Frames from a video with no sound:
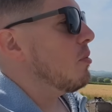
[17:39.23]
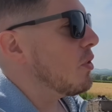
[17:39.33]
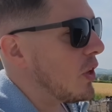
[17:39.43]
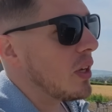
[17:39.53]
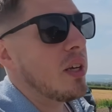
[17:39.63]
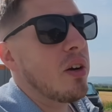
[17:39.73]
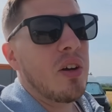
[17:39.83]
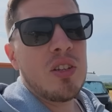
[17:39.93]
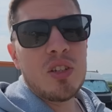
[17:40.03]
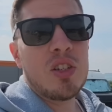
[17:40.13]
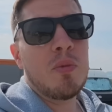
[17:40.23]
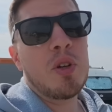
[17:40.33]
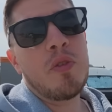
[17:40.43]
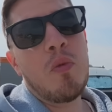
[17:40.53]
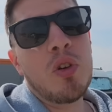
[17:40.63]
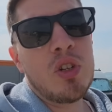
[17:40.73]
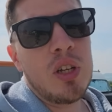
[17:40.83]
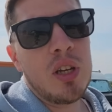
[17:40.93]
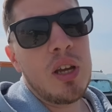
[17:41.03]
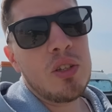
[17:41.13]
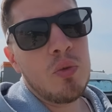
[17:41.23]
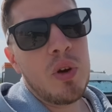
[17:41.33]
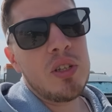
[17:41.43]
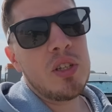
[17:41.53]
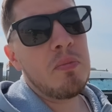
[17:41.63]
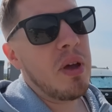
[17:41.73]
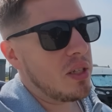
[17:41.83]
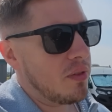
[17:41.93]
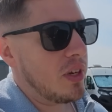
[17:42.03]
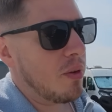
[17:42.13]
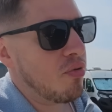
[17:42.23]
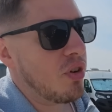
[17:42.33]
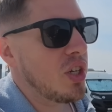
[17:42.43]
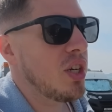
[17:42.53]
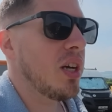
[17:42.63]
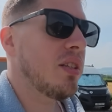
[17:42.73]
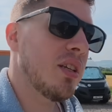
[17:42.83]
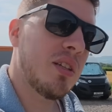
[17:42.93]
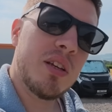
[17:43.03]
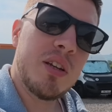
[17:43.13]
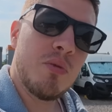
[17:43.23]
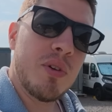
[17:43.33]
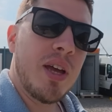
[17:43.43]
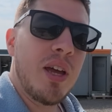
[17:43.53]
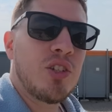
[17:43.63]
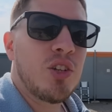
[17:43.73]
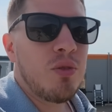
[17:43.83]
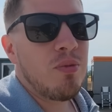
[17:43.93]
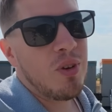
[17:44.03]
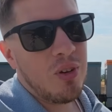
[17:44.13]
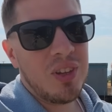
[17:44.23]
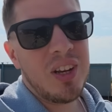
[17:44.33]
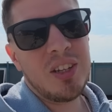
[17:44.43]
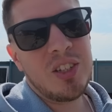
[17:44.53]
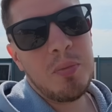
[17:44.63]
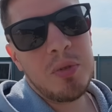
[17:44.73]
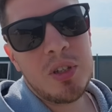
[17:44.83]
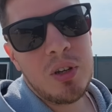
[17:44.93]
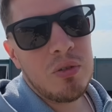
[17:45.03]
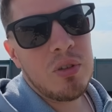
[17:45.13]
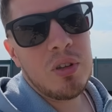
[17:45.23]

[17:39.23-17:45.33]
But thank you guys so much for watching. As always, it's massively appreciated, and I will catch you on the next episode.